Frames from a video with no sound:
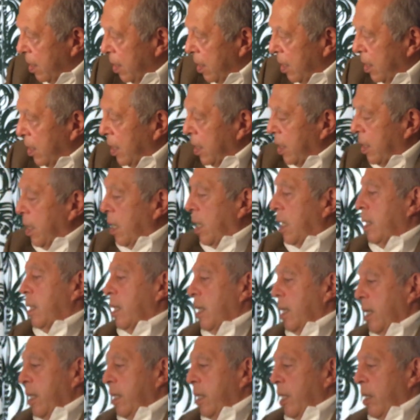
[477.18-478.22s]
this is the other
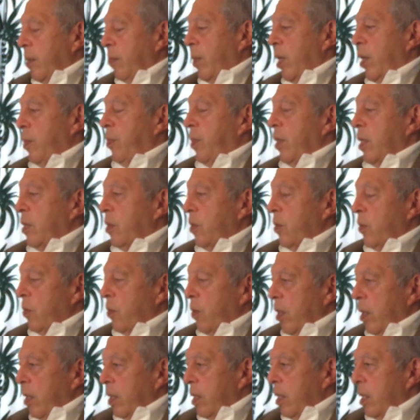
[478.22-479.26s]
lady in my part of the
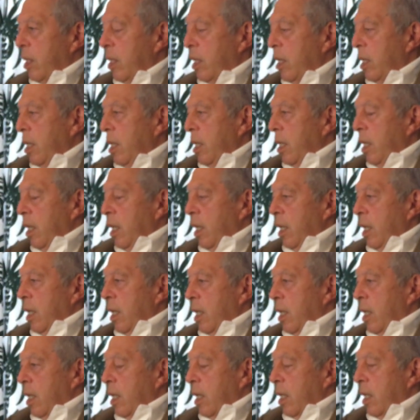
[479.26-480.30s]

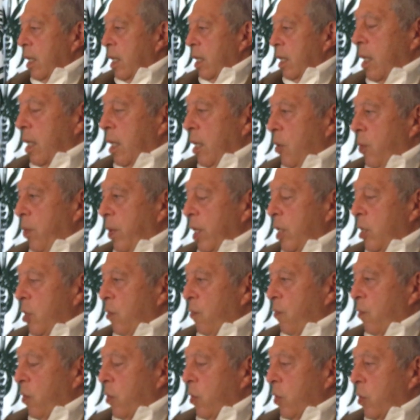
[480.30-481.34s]
world. Cleopatra,
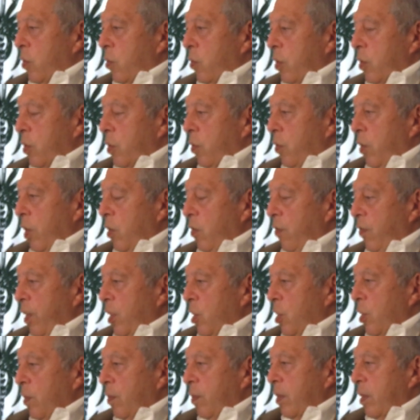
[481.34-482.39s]
of course, was queen of
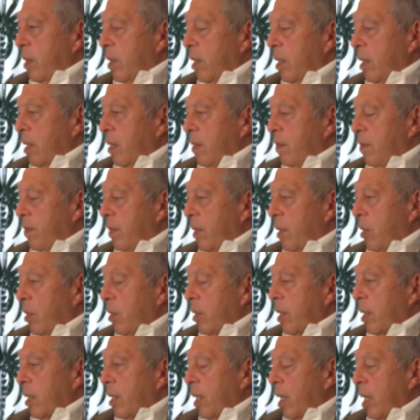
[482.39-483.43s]
Egypt in
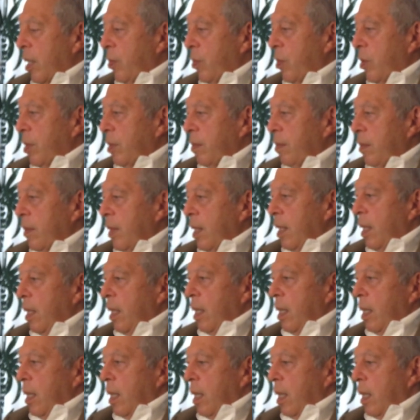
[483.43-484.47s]
pharaonic times.
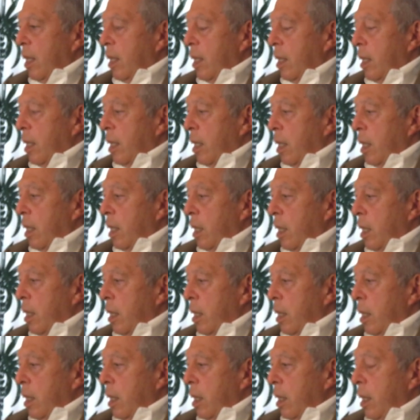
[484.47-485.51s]
And
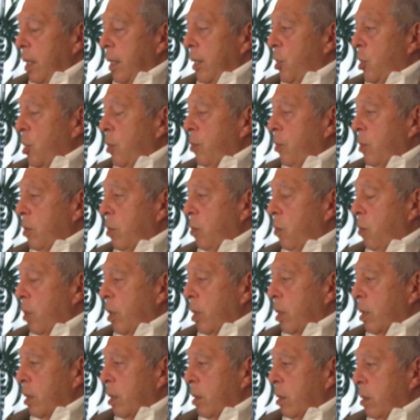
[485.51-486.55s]
Egypt
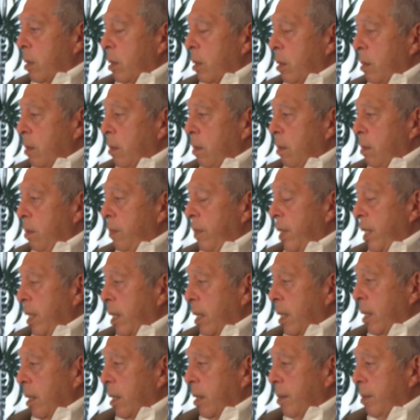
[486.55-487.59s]
was
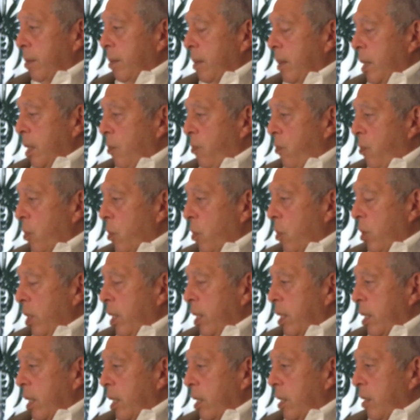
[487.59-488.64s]
being, for all
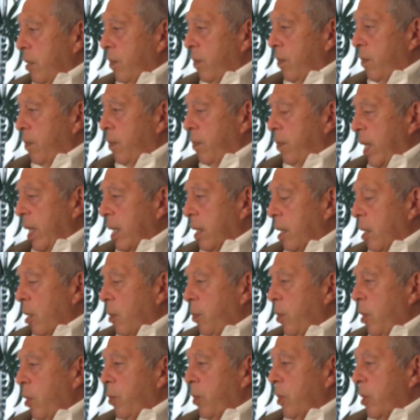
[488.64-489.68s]
intents and practical
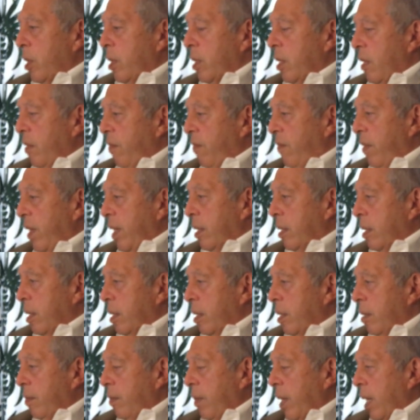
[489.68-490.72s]
purposes,
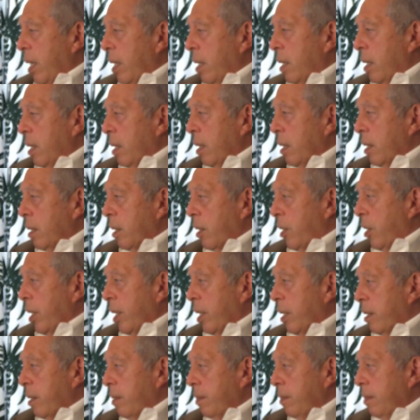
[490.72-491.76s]
invaded by the
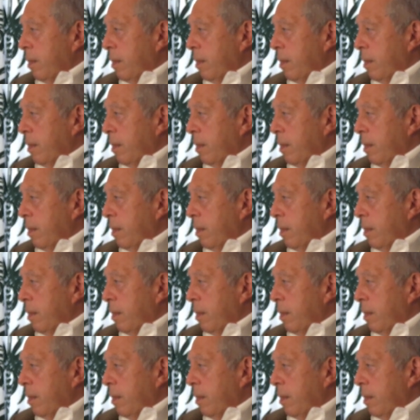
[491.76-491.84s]
Greeks.